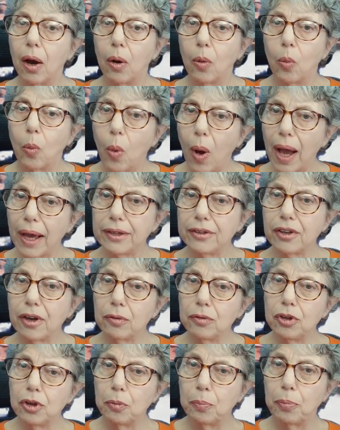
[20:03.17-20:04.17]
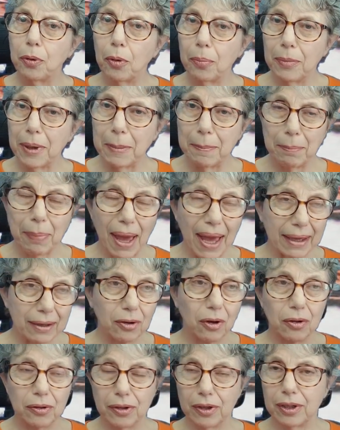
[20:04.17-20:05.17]
why don't you put me back
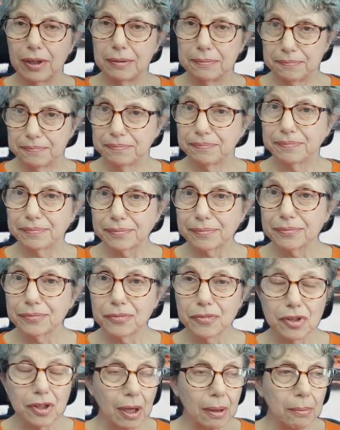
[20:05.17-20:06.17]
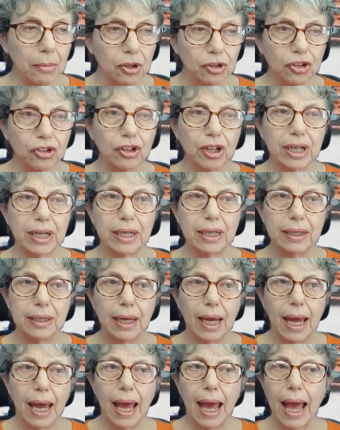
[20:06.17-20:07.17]
on the
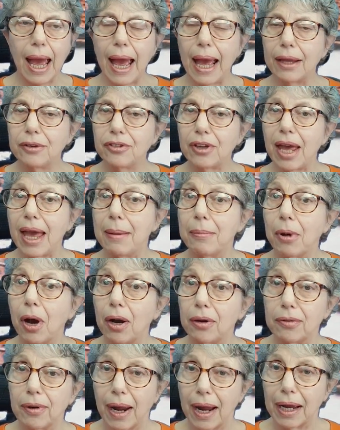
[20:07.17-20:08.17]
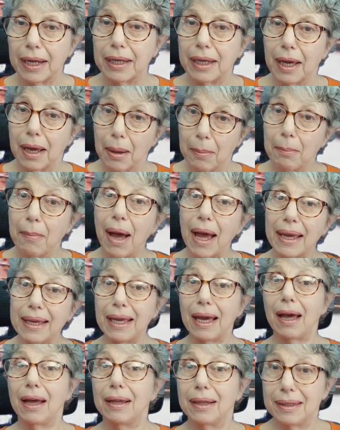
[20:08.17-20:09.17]
machine and MRI
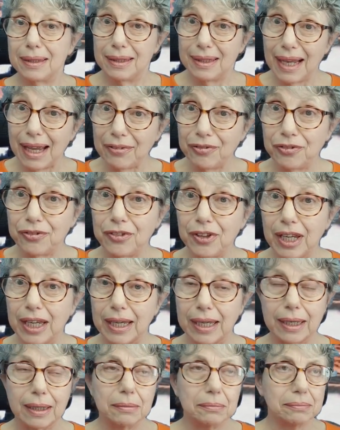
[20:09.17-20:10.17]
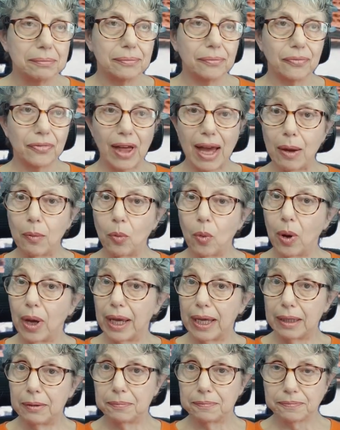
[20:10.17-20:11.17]
my left knee? That
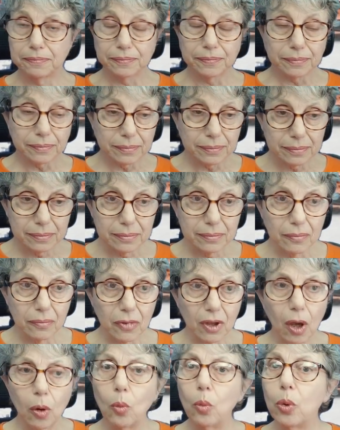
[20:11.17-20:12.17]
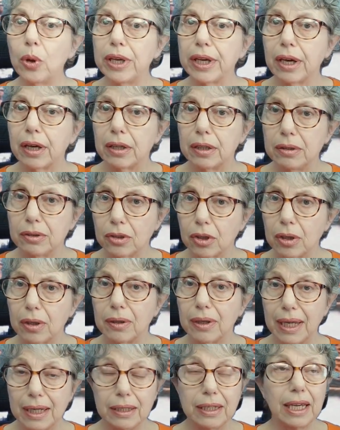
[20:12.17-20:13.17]
way we can,
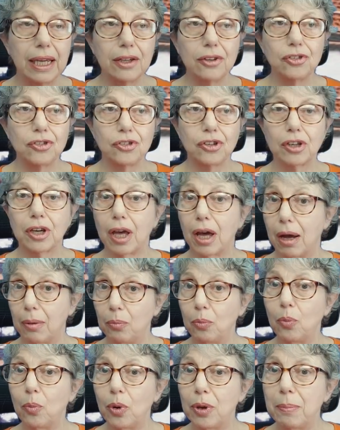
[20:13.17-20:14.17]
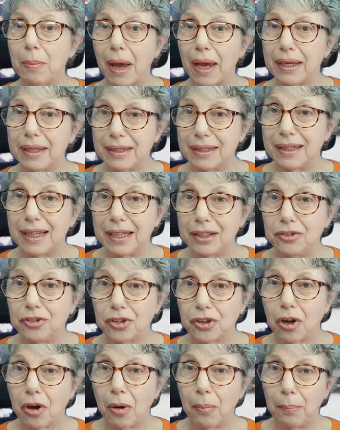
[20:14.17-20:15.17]
in years to come, we might need
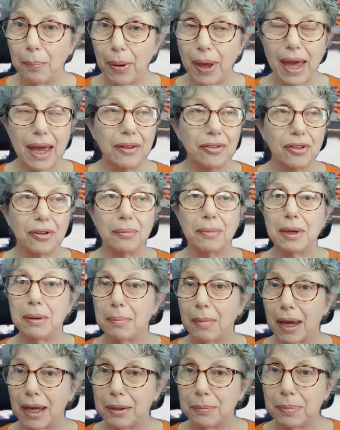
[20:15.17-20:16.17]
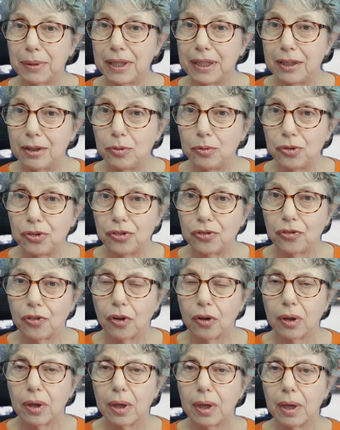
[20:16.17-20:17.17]
to compare them. It might be
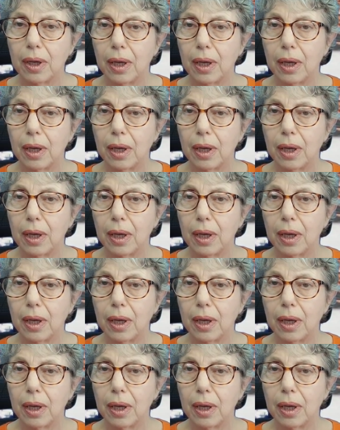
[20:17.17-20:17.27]
useful.